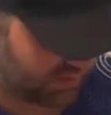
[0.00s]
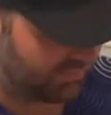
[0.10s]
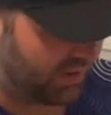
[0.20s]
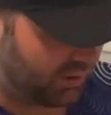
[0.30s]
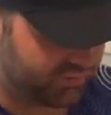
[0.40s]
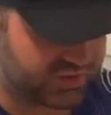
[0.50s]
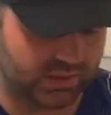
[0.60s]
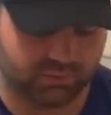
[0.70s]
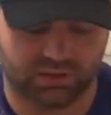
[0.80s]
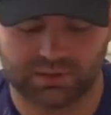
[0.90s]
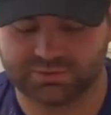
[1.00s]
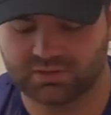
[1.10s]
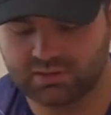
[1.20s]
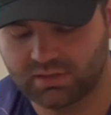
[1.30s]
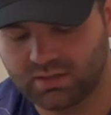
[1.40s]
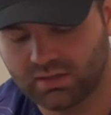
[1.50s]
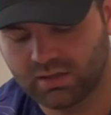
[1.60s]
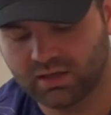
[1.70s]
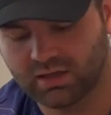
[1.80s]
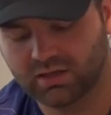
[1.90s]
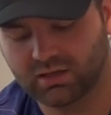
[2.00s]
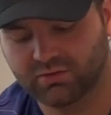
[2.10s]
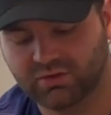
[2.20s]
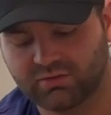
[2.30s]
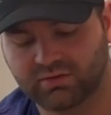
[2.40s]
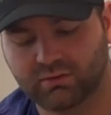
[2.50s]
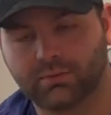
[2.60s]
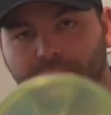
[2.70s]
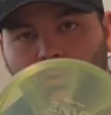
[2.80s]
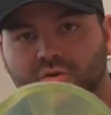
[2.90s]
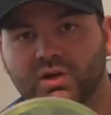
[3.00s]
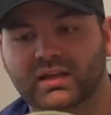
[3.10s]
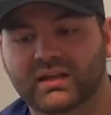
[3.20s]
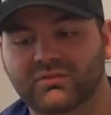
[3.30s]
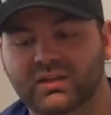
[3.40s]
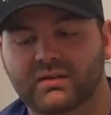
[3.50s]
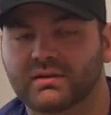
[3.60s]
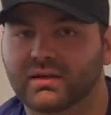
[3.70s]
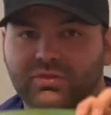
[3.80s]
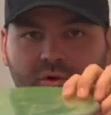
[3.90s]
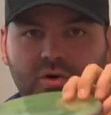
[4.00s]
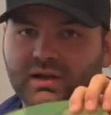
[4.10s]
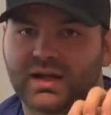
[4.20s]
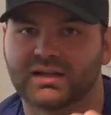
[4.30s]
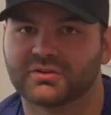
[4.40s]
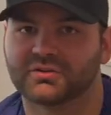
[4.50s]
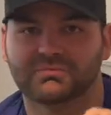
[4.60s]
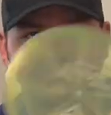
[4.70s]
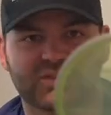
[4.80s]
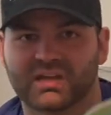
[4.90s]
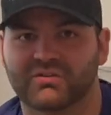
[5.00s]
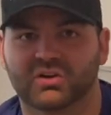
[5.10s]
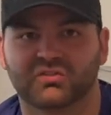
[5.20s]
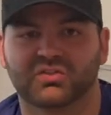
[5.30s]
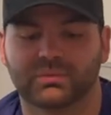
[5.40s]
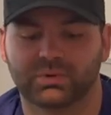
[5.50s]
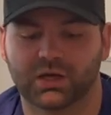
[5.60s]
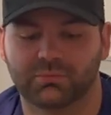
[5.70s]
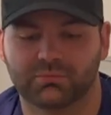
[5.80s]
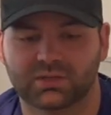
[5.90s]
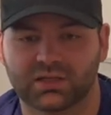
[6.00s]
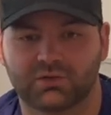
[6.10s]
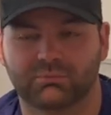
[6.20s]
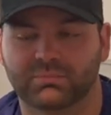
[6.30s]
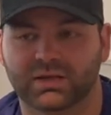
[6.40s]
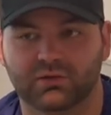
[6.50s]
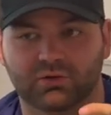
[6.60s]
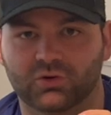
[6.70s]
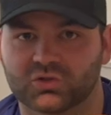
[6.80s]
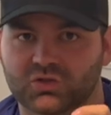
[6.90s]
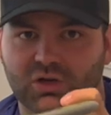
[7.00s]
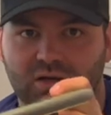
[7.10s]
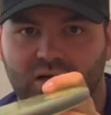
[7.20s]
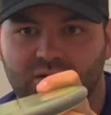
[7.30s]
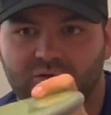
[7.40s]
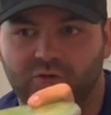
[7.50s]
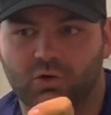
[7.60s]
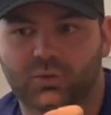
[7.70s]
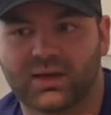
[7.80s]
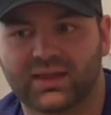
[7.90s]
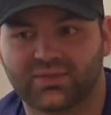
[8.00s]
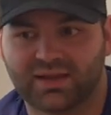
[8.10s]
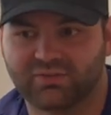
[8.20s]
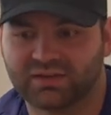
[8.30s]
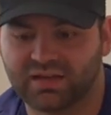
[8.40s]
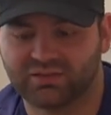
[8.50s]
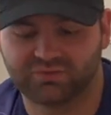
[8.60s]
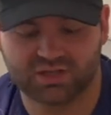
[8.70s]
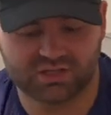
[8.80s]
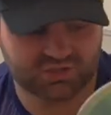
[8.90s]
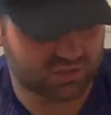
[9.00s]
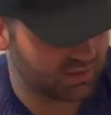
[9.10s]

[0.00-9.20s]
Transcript: my overstable option. This Proton Envy, throw it on hyzer, it's never gonna flip up, but it'll go straight on hyzer the whole way and then have a nice finish.